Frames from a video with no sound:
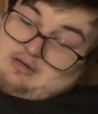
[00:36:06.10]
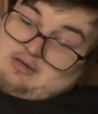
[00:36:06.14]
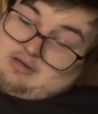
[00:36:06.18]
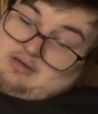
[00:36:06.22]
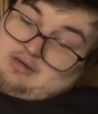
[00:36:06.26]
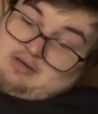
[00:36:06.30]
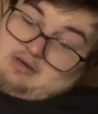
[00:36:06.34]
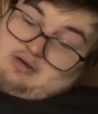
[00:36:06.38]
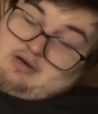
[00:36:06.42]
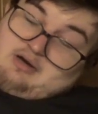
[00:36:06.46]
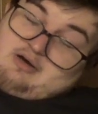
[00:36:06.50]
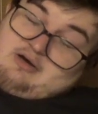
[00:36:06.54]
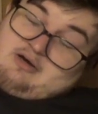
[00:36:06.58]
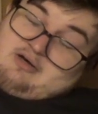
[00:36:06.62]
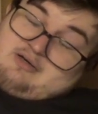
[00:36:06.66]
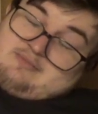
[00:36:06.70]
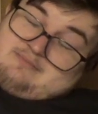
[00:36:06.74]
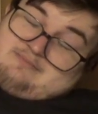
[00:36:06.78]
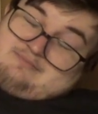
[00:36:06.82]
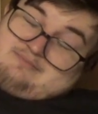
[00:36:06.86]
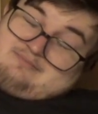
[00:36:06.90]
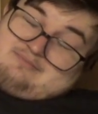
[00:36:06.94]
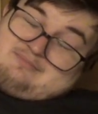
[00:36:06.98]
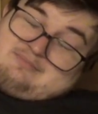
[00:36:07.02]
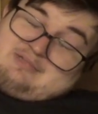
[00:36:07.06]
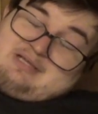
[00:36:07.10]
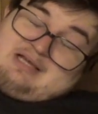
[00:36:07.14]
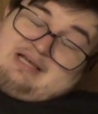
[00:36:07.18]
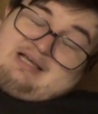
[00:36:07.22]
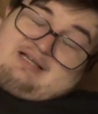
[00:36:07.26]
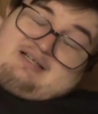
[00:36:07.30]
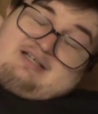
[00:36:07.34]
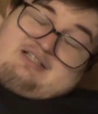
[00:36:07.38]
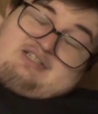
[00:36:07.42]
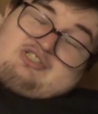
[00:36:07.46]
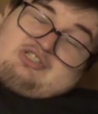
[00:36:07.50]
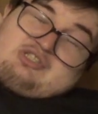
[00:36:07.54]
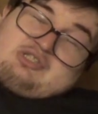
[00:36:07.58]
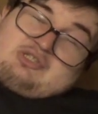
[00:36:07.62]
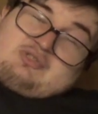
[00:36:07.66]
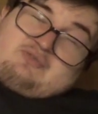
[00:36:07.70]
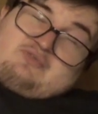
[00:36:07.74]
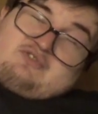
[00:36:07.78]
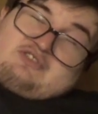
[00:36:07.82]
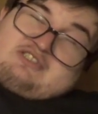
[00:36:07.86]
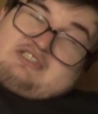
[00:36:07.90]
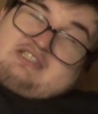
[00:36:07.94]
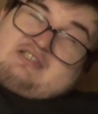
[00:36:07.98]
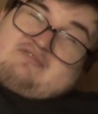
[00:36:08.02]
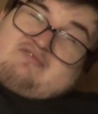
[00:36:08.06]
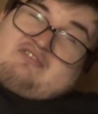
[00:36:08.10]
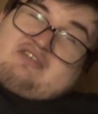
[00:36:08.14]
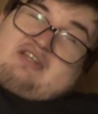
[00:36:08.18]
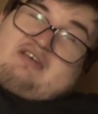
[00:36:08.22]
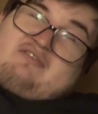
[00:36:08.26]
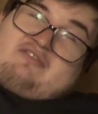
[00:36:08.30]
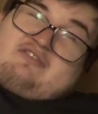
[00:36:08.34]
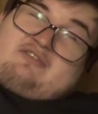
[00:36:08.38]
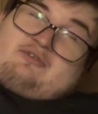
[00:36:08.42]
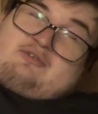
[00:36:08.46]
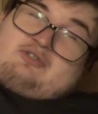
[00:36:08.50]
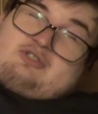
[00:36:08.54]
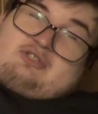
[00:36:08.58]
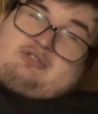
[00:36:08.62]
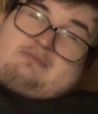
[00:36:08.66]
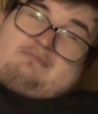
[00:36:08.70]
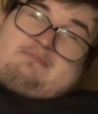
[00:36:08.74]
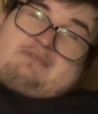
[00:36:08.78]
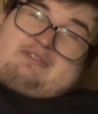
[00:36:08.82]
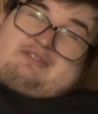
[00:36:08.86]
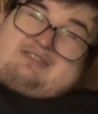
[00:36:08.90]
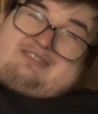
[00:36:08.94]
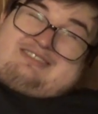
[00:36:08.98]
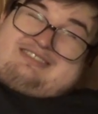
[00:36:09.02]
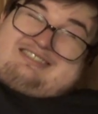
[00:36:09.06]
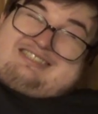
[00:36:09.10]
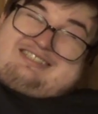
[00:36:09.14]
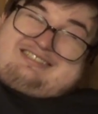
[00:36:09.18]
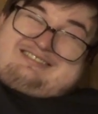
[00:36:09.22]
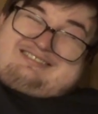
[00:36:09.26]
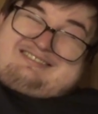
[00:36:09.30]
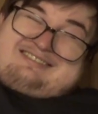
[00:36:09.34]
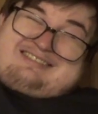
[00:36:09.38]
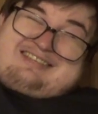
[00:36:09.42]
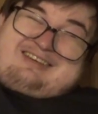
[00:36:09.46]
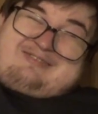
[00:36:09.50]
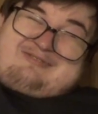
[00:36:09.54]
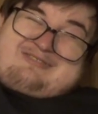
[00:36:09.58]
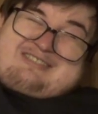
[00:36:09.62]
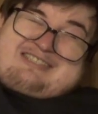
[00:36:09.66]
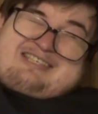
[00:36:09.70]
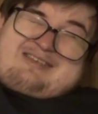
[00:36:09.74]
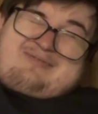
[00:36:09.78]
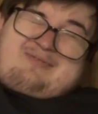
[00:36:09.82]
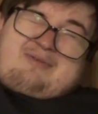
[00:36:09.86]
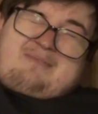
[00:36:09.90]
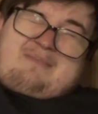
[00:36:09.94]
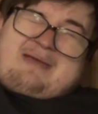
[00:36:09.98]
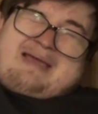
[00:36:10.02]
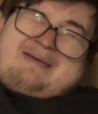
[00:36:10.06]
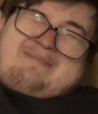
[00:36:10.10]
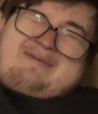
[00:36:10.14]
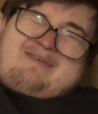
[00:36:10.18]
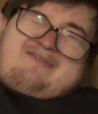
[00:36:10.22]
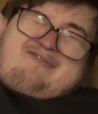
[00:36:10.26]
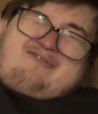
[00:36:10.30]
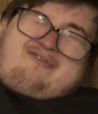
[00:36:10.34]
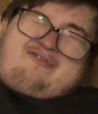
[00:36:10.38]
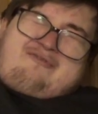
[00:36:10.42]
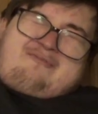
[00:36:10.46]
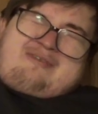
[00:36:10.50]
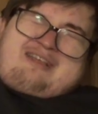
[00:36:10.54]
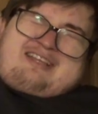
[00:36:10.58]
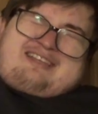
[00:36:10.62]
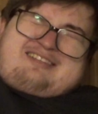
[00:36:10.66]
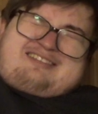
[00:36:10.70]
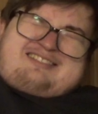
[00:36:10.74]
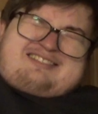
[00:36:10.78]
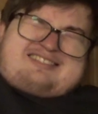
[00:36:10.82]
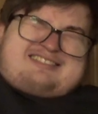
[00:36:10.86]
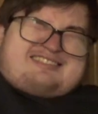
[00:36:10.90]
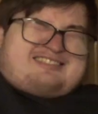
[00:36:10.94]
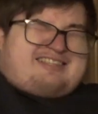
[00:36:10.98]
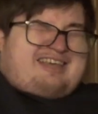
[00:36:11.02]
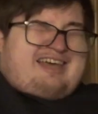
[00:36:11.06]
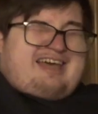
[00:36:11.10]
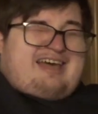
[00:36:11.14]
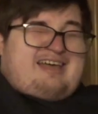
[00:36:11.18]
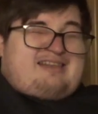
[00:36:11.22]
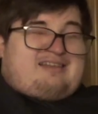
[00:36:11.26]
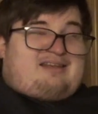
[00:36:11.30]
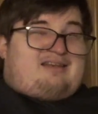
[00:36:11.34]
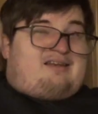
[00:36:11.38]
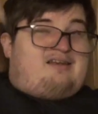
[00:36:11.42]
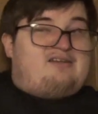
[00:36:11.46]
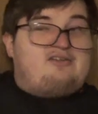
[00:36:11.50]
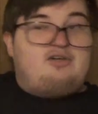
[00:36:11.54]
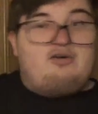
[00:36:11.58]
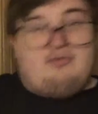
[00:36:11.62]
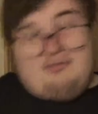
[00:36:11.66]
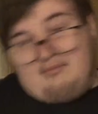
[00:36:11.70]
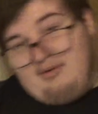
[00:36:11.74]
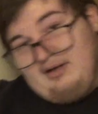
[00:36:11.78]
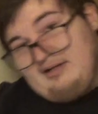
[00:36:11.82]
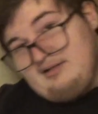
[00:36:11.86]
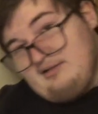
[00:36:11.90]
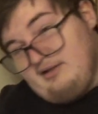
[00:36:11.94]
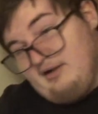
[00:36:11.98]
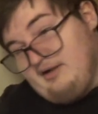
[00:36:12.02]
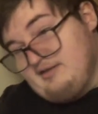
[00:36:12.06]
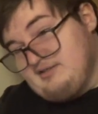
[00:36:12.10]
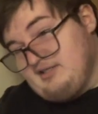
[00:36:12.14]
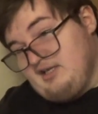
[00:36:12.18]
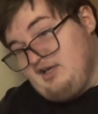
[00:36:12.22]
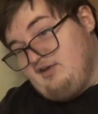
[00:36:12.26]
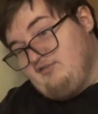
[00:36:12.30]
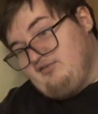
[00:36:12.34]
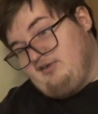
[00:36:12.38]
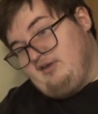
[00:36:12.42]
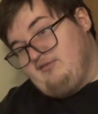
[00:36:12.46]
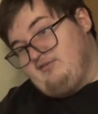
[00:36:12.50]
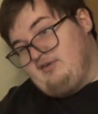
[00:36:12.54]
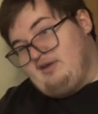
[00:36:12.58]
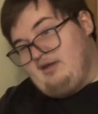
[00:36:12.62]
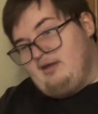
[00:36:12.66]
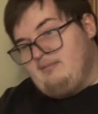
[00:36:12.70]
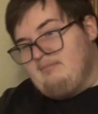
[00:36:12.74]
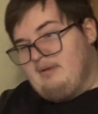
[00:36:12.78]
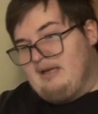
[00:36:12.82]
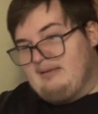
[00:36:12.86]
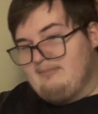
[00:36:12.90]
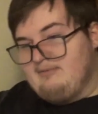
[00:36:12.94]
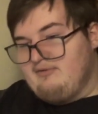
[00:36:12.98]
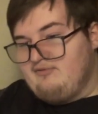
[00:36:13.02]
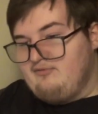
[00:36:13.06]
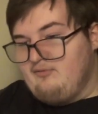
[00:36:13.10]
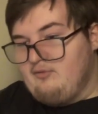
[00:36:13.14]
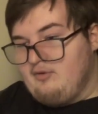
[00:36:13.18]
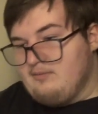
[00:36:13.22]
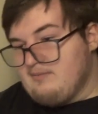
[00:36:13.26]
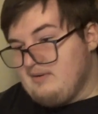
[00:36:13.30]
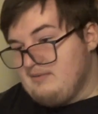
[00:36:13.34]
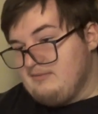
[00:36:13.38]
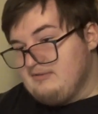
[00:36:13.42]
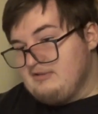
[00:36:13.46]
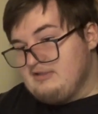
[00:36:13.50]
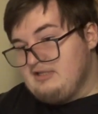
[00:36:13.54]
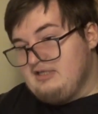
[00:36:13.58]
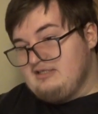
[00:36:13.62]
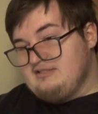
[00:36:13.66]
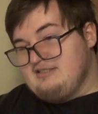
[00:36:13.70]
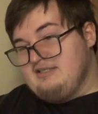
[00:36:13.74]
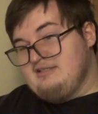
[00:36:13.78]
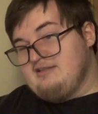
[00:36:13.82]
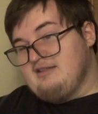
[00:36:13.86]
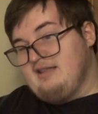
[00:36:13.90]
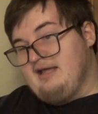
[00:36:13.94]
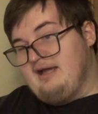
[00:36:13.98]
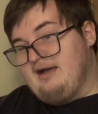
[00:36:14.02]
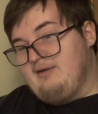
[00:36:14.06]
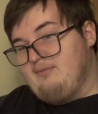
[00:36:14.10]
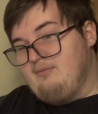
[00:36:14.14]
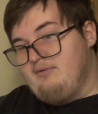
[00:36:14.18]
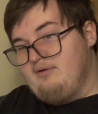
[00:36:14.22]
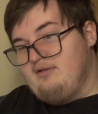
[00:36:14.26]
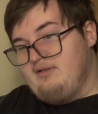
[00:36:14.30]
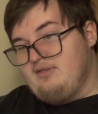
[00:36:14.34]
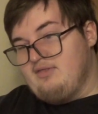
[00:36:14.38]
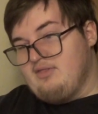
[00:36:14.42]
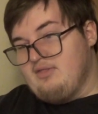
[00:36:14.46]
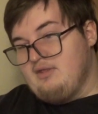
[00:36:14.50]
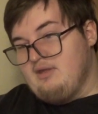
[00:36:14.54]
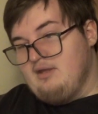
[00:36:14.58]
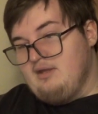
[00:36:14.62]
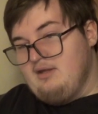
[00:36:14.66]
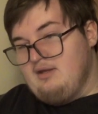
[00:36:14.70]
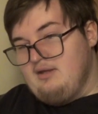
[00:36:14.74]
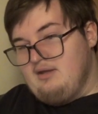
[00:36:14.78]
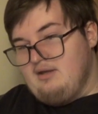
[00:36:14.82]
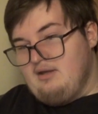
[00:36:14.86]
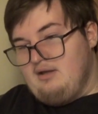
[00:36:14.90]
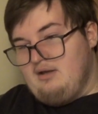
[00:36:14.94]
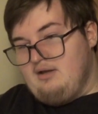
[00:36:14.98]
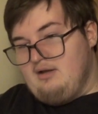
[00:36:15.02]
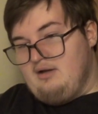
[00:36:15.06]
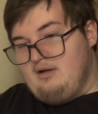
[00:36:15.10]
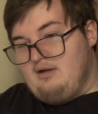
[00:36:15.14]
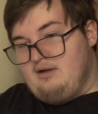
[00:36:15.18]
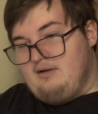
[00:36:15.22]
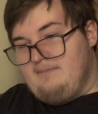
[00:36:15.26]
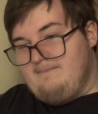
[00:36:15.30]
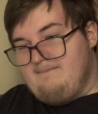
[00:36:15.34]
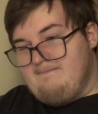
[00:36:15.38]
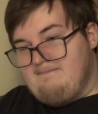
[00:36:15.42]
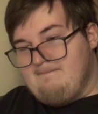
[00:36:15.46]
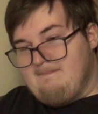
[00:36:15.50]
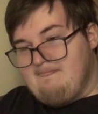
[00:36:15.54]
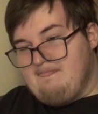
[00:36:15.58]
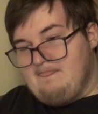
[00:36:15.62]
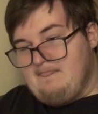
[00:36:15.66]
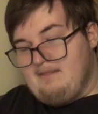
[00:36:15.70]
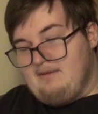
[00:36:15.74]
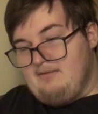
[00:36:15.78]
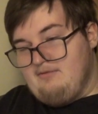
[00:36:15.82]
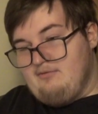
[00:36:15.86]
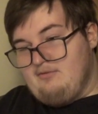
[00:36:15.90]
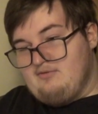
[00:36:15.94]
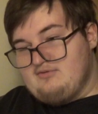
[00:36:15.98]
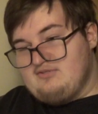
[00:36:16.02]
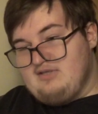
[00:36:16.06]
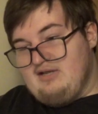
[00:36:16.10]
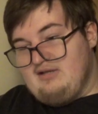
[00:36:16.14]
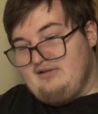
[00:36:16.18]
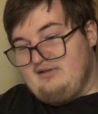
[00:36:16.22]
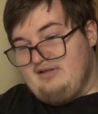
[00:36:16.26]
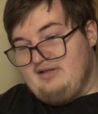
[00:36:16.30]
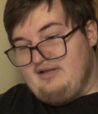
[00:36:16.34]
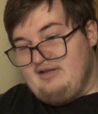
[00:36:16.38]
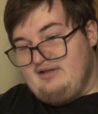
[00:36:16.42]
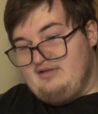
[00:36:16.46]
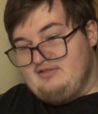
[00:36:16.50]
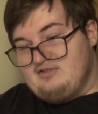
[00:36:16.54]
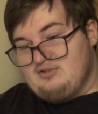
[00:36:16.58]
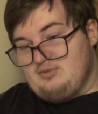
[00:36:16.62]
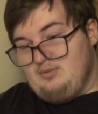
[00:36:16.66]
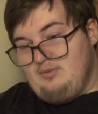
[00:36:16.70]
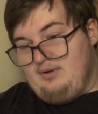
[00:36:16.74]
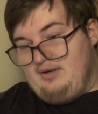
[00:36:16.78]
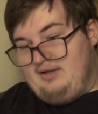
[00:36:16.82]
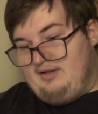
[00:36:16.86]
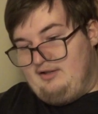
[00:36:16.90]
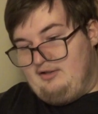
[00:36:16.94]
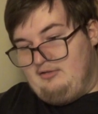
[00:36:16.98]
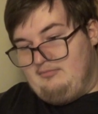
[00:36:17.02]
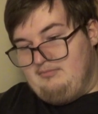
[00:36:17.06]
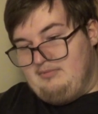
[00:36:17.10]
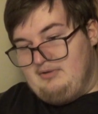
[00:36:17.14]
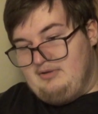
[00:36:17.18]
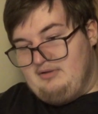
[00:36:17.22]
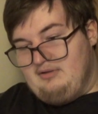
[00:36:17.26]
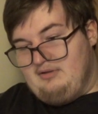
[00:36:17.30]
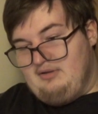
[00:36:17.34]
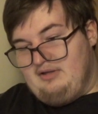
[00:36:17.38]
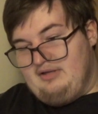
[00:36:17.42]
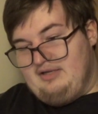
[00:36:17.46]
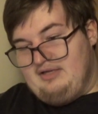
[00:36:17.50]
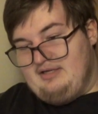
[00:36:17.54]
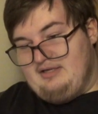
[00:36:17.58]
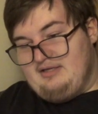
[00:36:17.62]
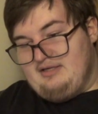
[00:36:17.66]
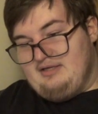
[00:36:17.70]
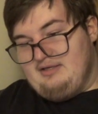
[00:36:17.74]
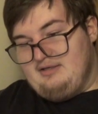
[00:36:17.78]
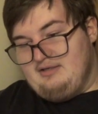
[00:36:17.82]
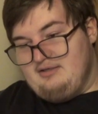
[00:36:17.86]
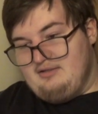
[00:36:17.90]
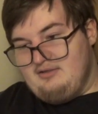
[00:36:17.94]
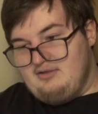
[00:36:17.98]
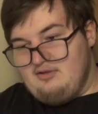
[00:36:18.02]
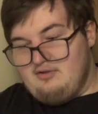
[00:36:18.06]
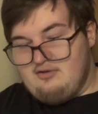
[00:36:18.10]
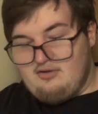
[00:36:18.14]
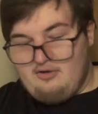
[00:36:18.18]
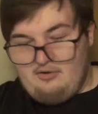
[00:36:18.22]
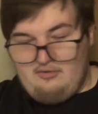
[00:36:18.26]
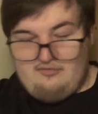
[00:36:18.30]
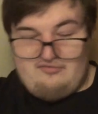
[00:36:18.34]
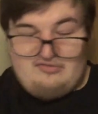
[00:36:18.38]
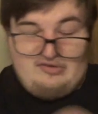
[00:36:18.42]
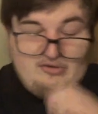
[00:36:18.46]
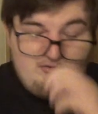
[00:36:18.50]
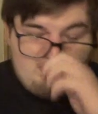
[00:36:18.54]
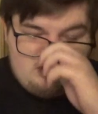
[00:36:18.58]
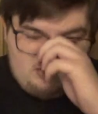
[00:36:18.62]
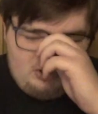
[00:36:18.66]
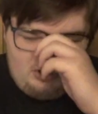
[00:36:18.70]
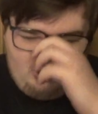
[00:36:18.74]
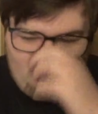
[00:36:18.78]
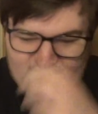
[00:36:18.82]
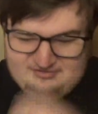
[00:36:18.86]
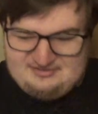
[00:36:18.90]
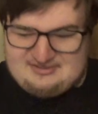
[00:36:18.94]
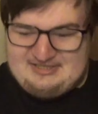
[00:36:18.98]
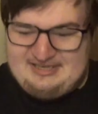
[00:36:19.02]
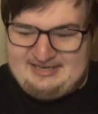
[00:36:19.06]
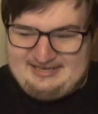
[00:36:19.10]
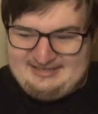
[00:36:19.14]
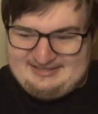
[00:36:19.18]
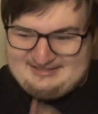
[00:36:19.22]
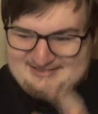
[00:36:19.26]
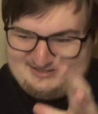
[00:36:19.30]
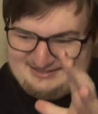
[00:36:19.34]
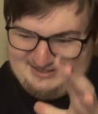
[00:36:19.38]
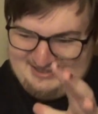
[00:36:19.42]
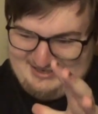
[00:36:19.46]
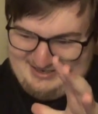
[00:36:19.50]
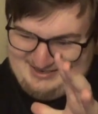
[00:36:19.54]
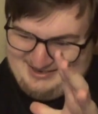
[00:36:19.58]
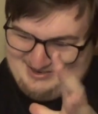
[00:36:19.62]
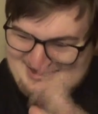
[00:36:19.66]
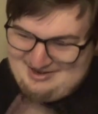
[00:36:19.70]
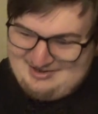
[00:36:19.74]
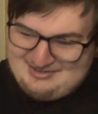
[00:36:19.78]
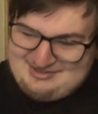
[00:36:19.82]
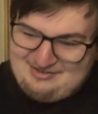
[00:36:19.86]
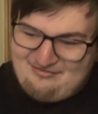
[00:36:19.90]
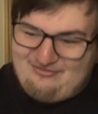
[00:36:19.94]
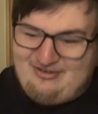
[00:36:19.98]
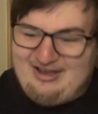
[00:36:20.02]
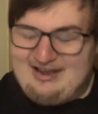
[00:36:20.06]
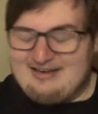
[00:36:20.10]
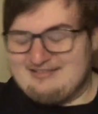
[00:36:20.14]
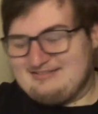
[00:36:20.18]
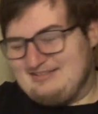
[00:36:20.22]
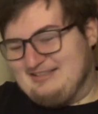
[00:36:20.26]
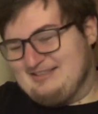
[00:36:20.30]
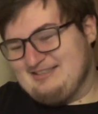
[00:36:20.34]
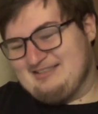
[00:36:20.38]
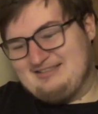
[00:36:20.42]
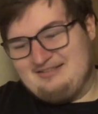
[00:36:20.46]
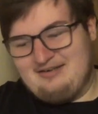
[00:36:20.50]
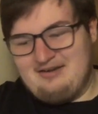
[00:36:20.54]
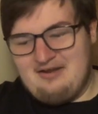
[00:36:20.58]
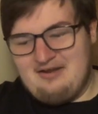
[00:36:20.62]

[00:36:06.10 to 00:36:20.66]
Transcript: And it should have received an evolution, but didn't. It received a baby form instead. And I don't mind the idea of giving it a baby form. I mean, they did that with, Roselia as well, but, like, you know, future context does affect this, and